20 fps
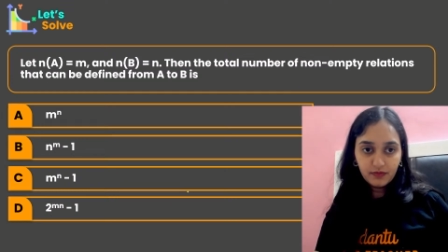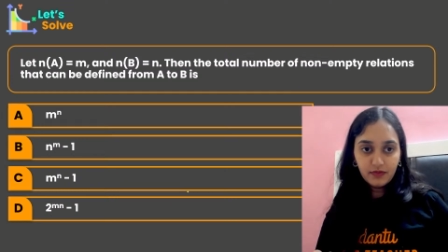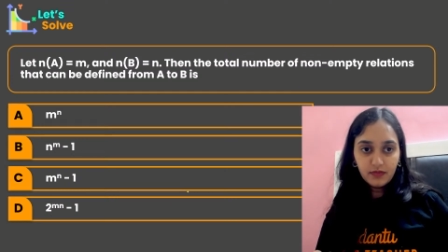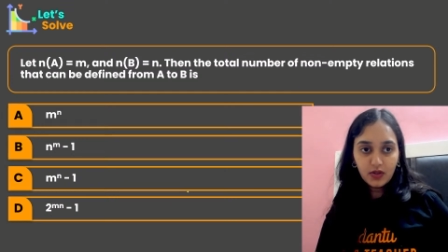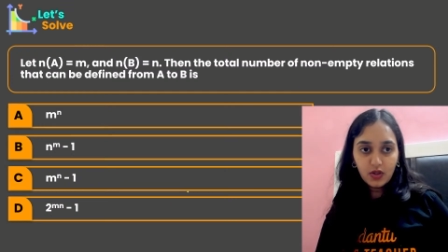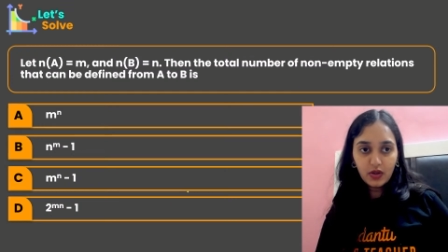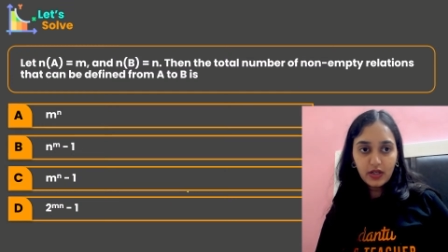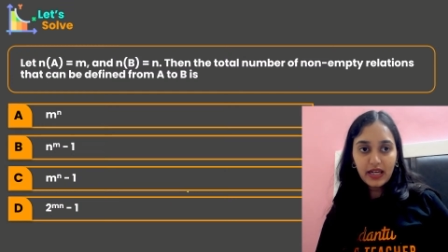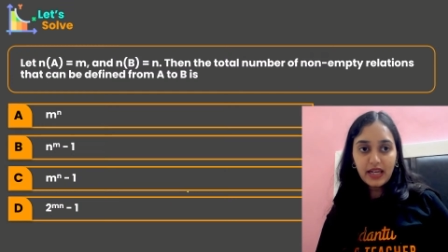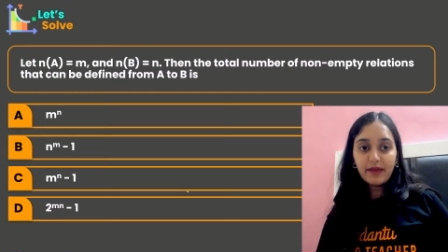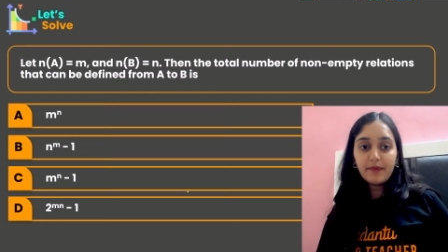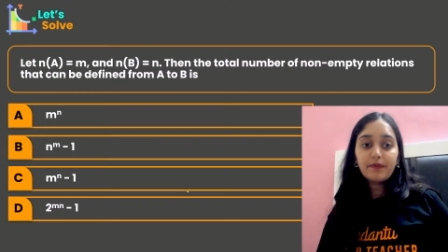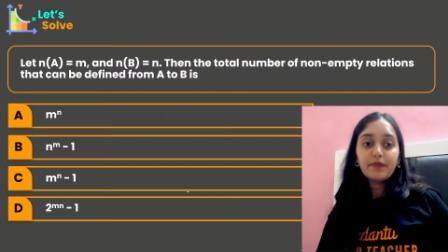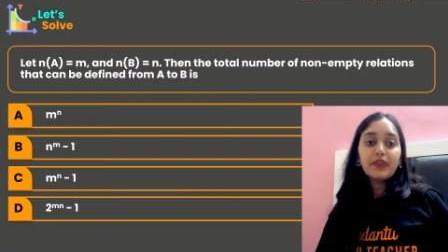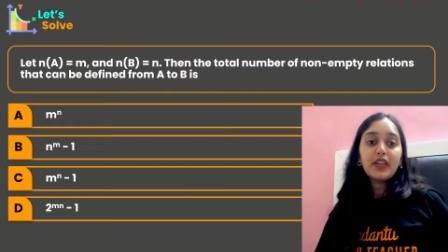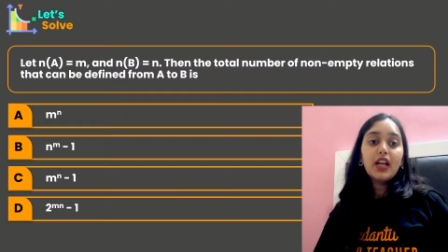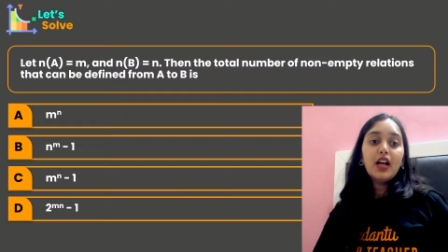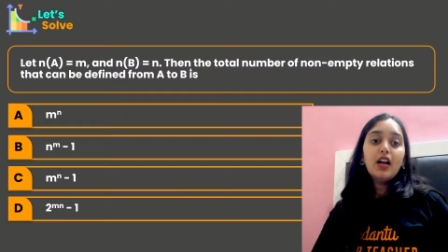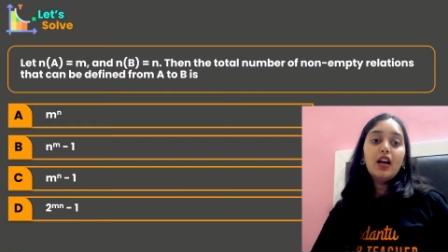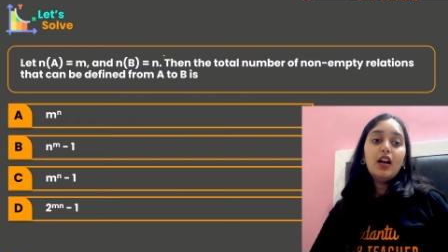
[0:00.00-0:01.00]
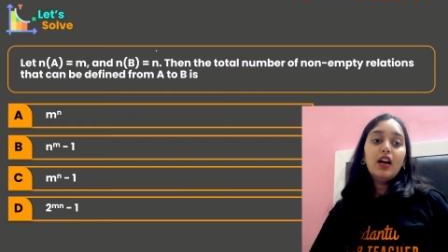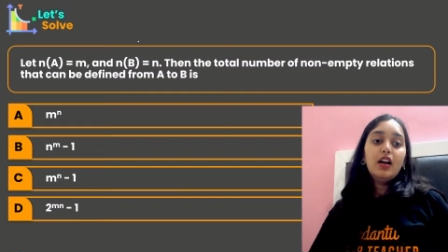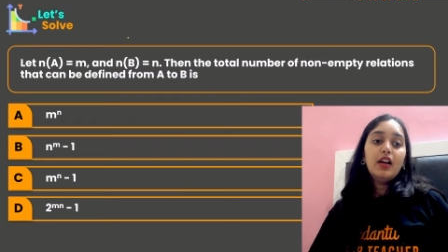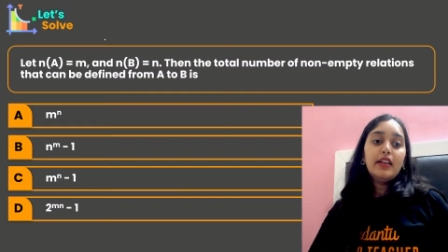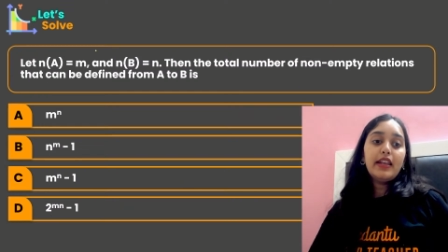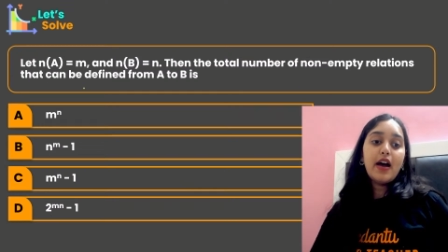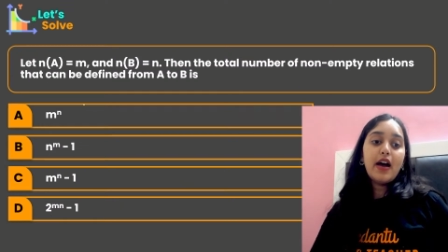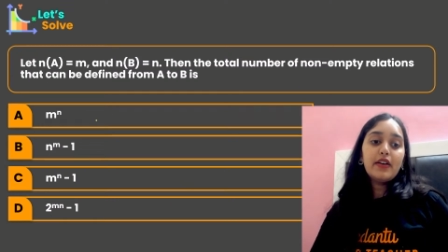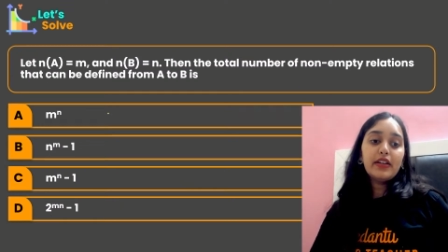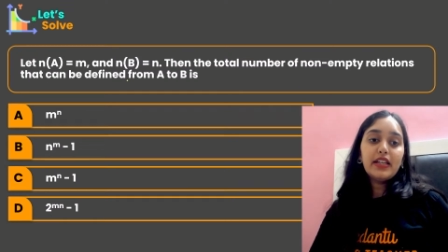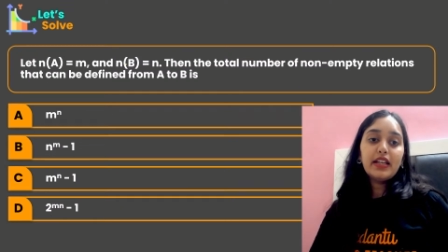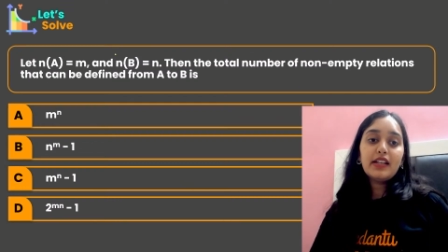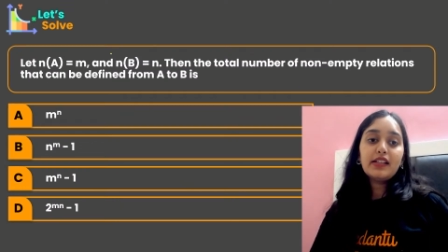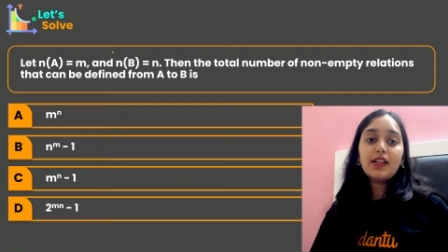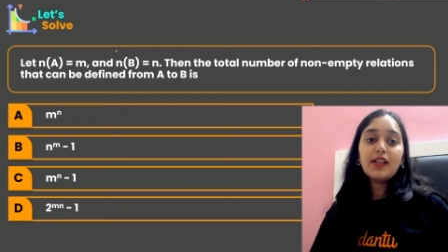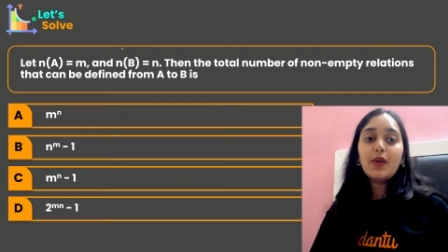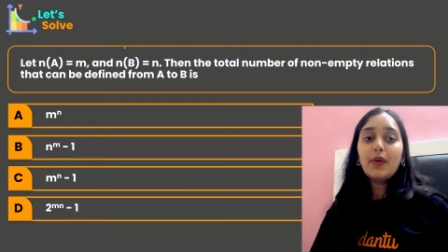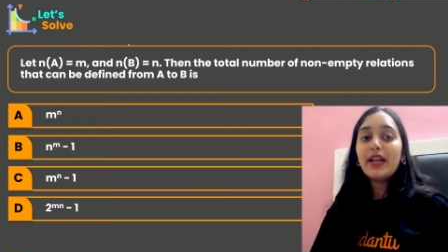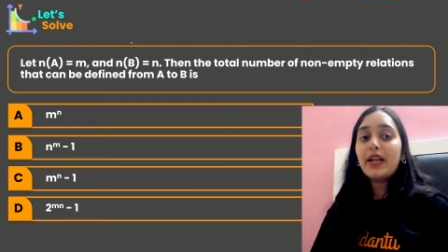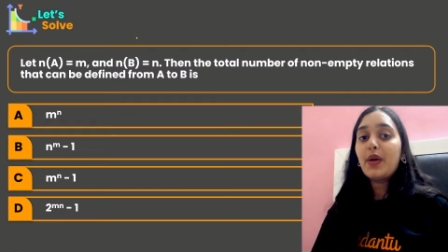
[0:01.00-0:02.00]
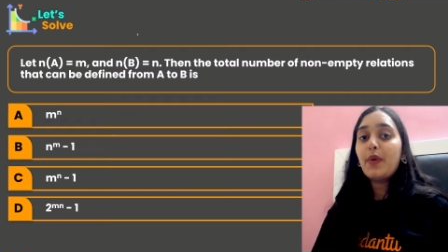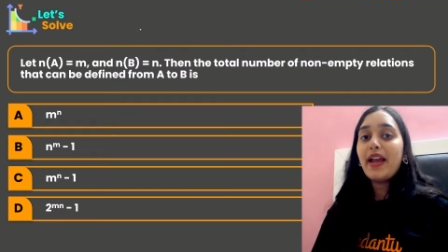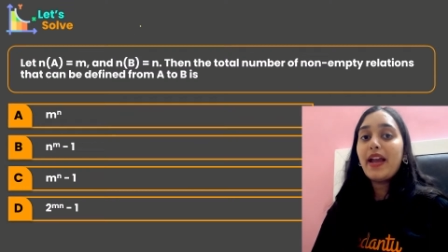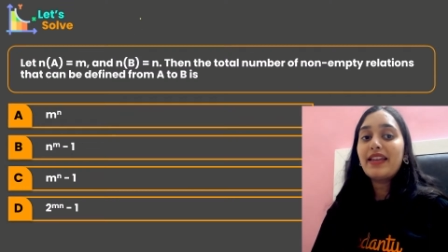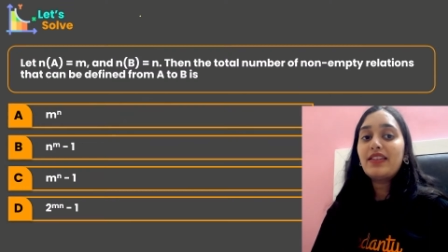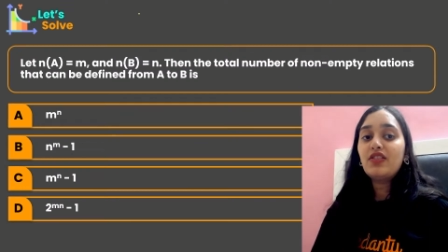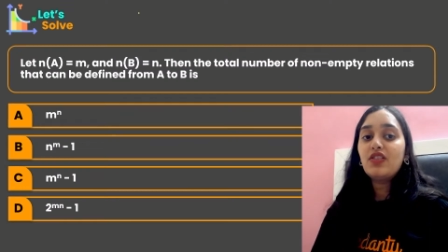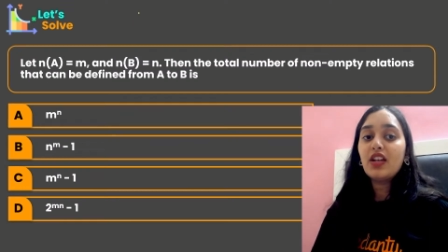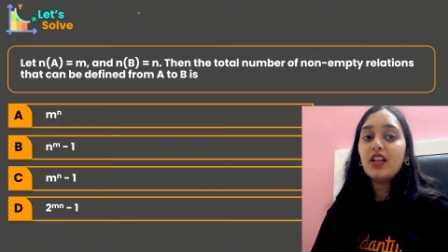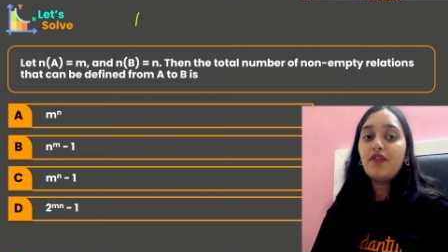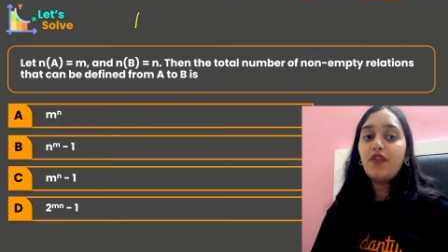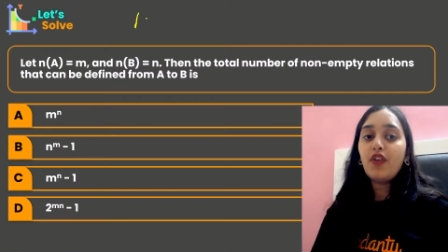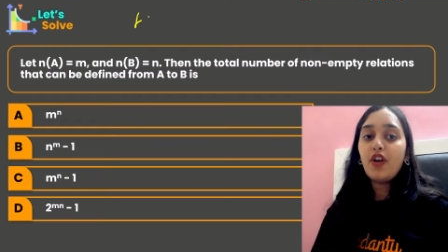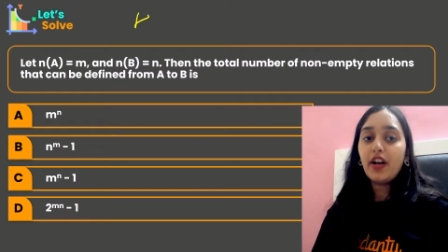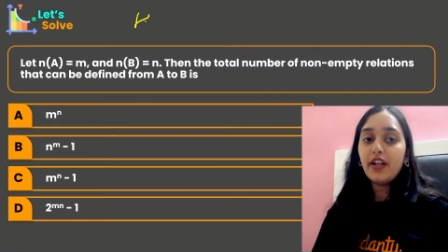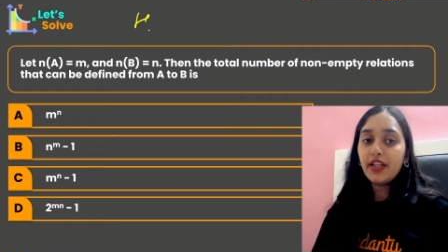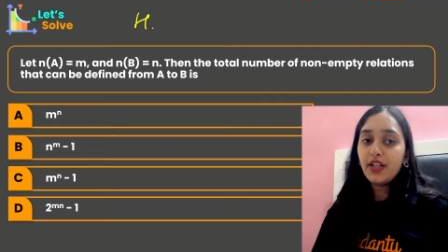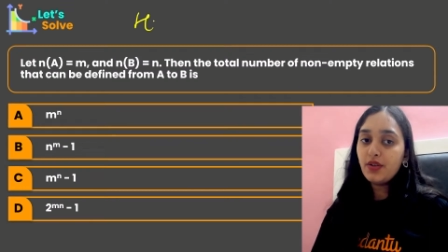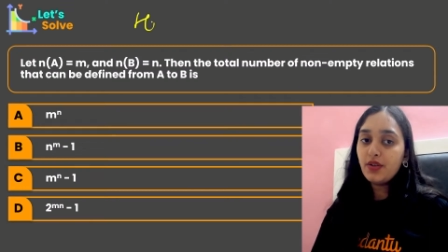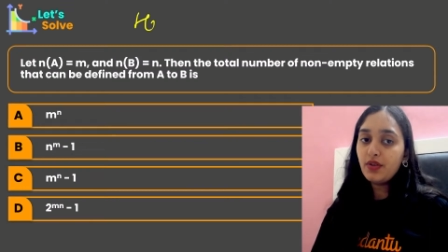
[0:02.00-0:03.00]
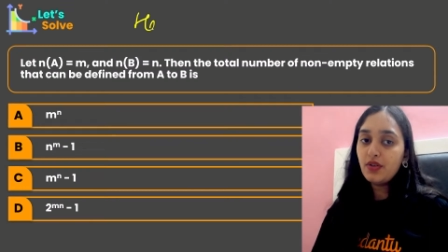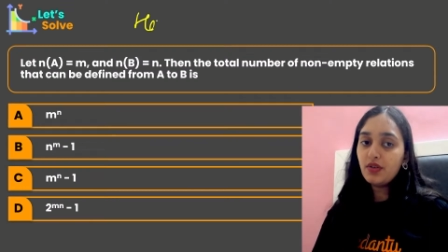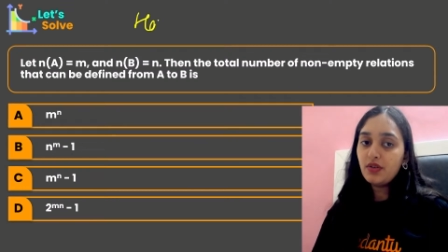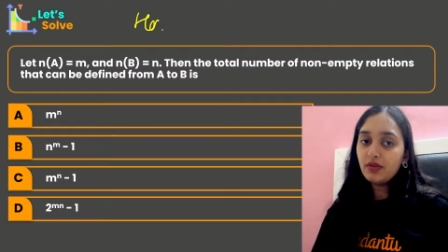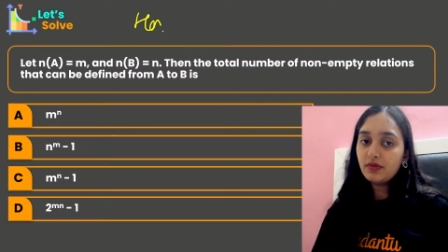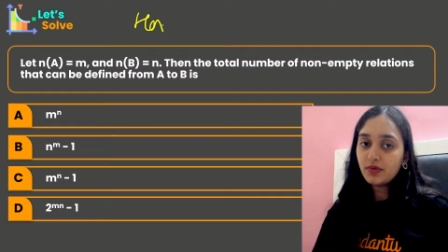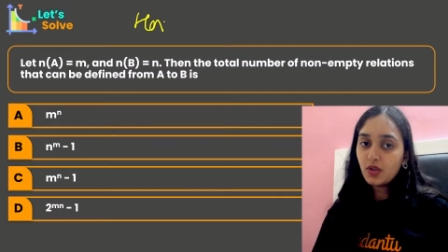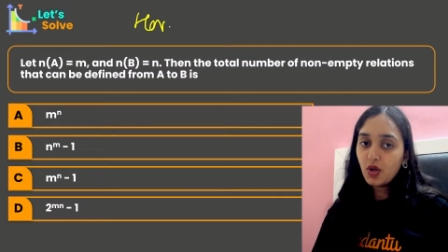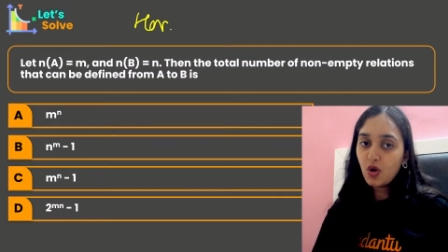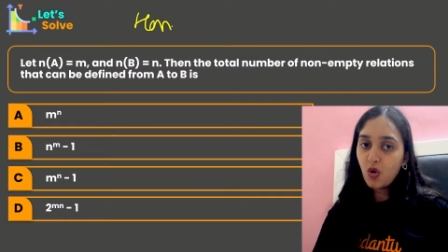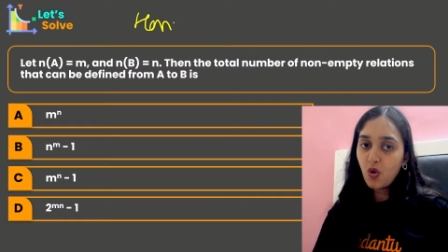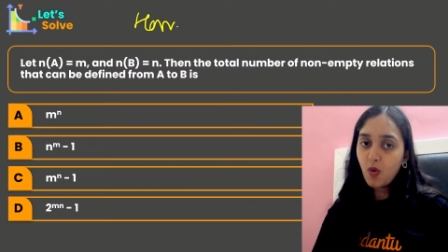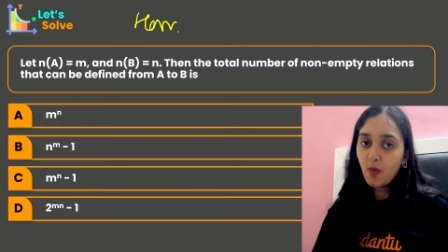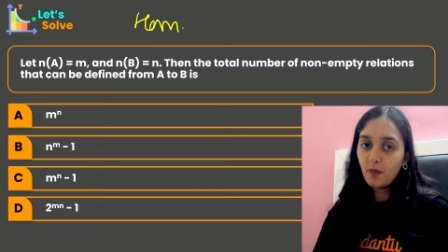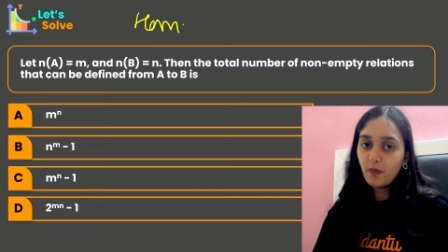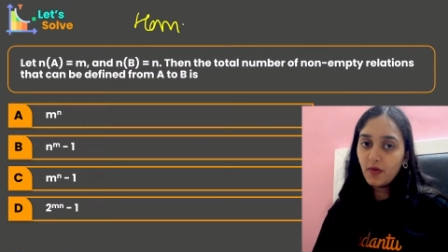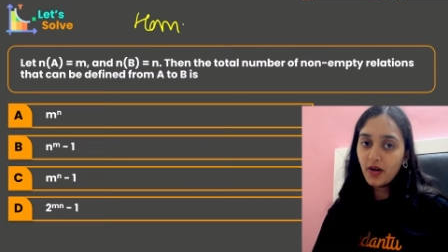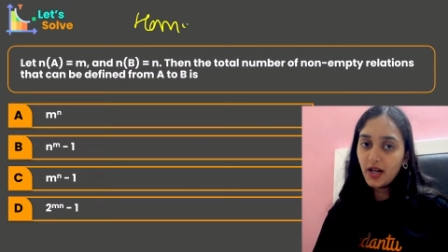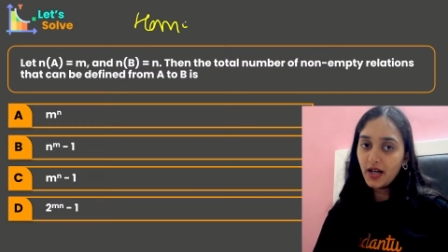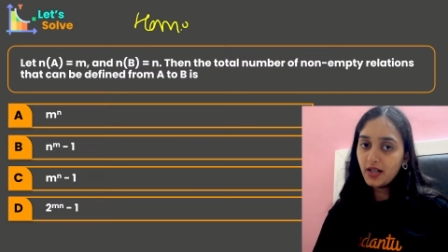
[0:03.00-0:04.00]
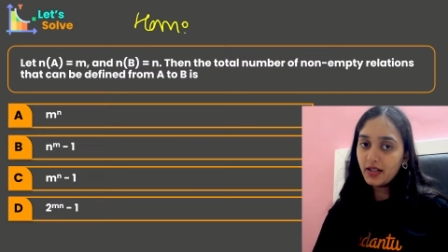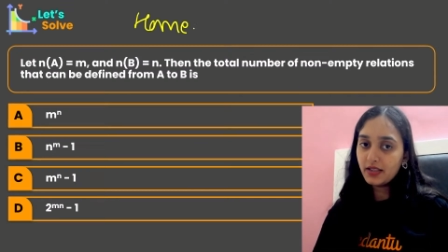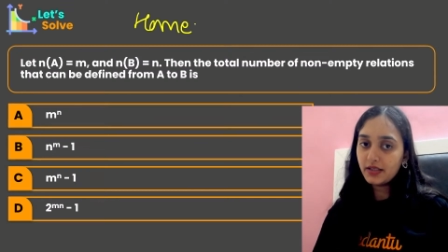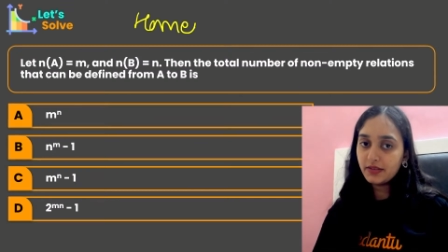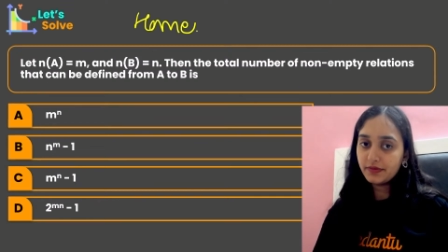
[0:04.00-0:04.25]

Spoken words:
Okay. Now here is a quick question for you. Homework.